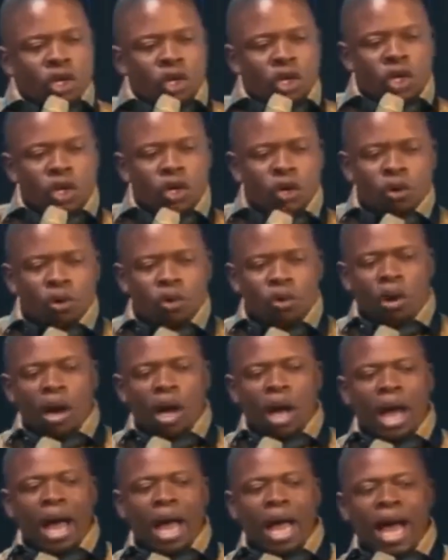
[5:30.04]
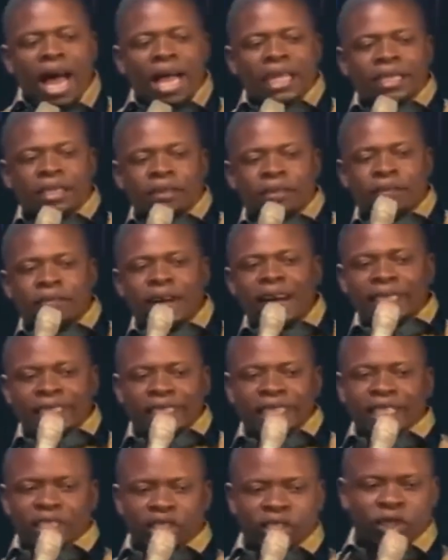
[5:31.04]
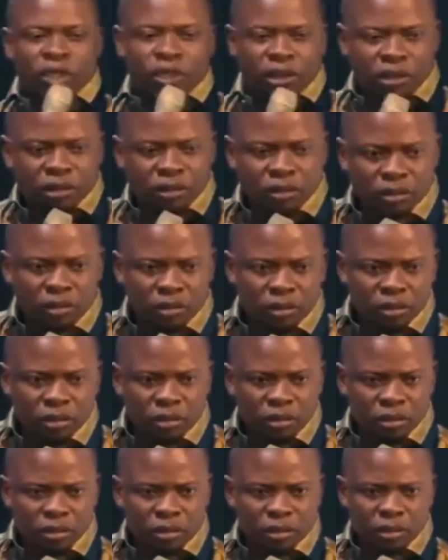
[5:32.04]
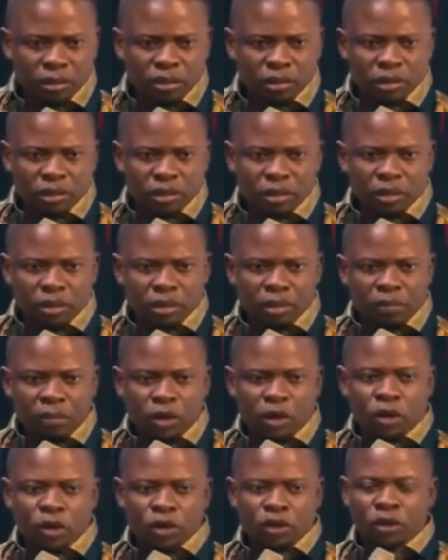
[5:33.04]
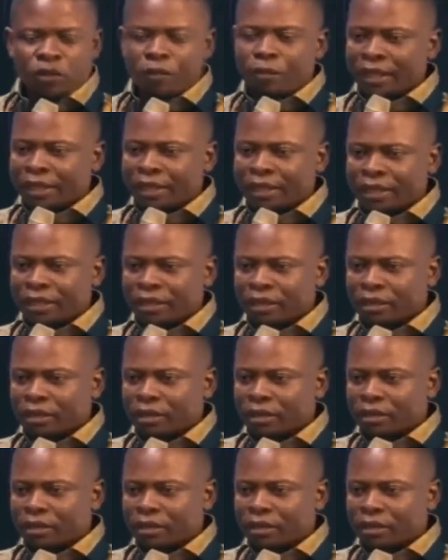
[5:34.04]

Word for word: You are advantaged because of mercy.